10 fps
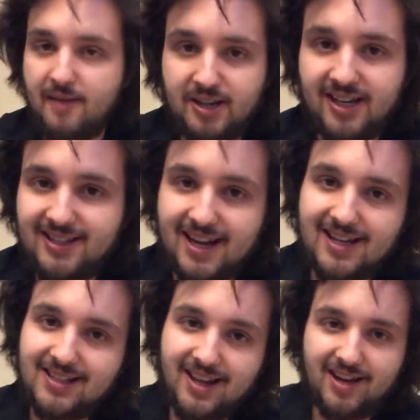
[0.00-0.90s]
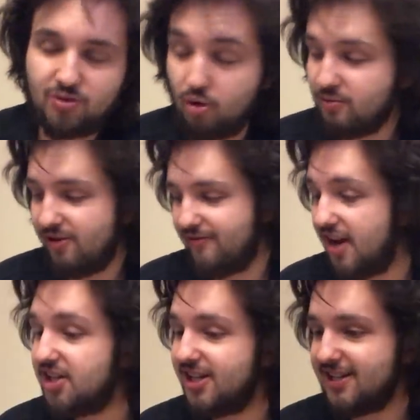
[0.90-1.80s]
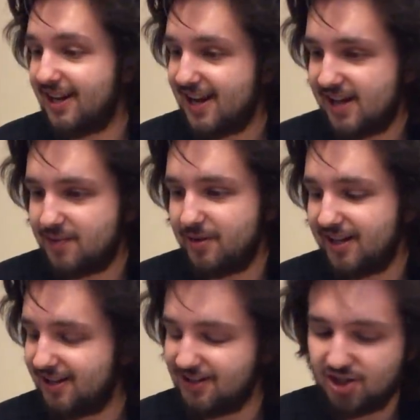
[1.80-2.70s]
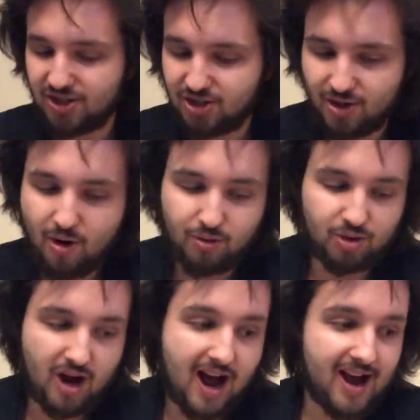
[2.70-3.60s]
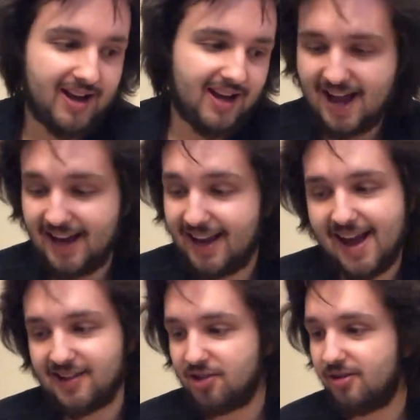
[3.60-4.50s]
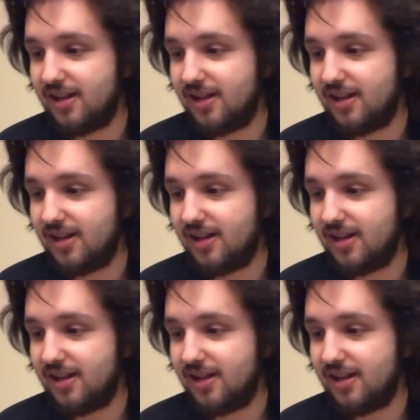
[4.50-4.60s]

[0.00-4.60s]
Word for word: I mean, it tastes like normal veggies, I guess, but it is just so dry, I can't do